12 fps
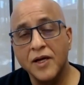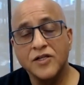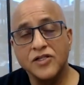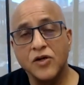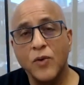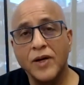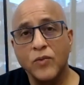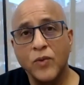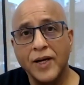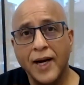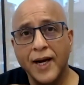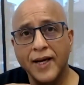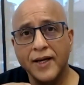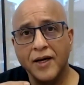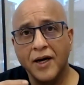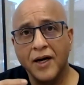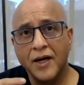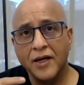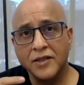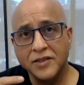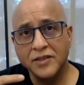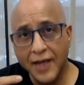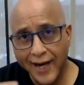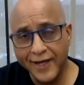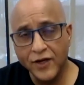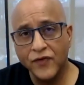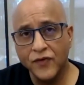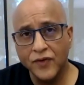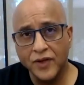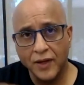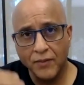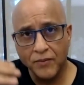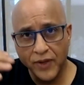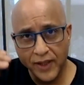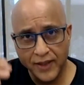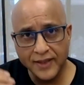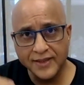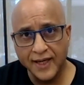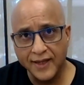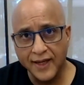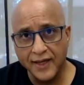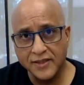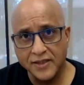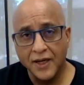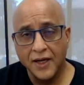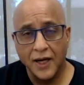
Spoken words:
So when I guide you through the breathing techniques,